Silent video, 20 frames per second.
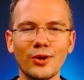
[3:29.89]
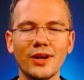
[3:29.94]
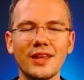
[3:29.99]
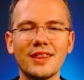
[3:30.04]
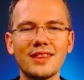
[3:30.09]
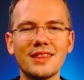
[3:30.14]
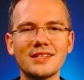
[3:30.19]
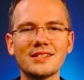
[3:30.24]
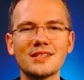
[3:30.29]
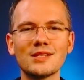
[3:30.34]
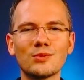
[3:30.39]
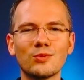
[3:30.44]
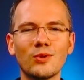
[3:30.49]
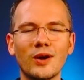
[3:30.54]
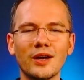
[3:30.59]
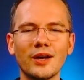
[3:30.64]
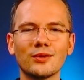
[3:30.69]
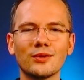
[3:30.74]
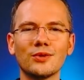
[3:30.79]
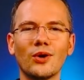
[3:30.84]
And this is
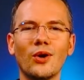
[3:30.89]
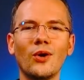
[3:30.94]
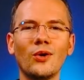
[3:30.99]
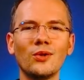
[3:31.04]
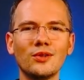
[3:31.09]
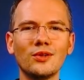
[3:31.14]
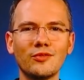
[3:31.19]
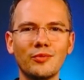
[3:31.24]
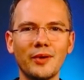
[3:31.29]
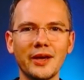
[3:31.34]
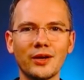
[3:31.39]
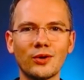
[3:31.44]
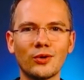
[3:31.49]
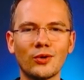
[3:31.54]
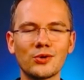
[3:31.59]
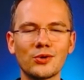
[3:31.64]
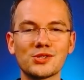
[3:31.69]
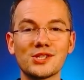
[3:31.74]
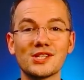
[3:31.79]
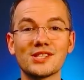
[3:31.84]
why on all of my
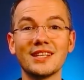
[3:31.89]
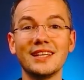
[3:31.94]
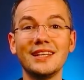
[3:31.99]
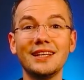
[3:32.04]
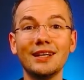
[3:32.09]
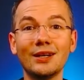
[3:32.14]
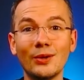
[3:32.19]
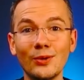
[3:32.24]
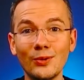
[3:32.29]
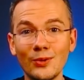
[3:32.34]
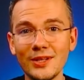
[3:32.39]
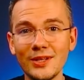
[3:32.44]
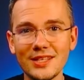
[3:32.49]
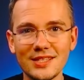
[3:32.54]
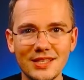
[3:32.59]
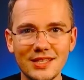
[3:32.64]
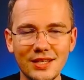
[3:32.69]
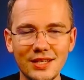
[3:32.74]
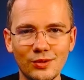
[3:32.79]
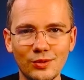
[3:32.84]
courses, including
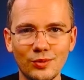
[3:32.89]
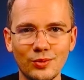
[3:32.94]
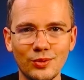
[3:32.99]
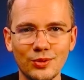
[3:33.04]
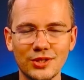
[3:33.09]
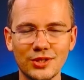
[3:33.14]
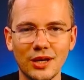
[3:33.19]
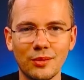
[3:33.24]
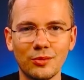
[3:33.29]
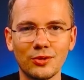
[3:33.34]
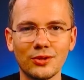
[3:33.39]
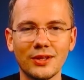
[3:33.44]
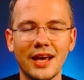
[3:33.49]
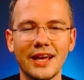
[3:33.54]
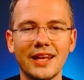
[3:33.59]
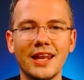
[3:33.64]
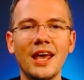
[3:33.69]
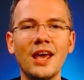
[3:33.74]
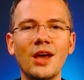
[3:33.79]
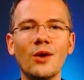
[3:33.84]
SQL Bootcamp Online,